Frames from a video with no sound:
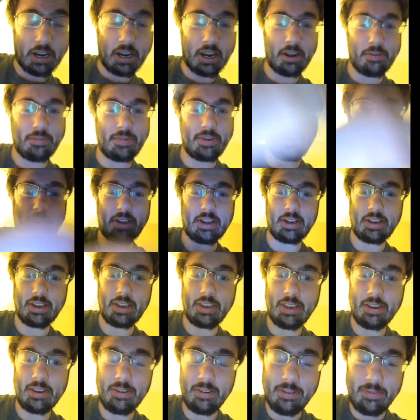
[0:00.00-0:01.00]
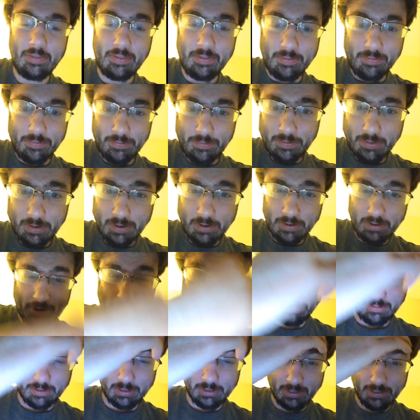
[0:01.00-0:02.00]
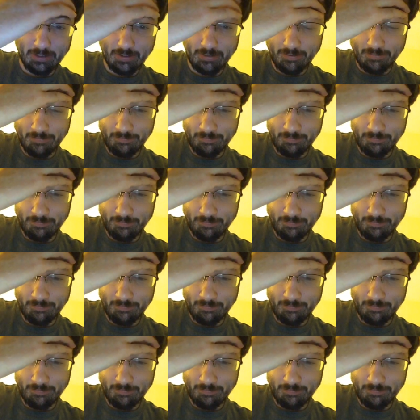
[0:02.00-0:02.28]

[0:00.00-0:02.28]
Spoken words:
I mean, I can't even figure out what the...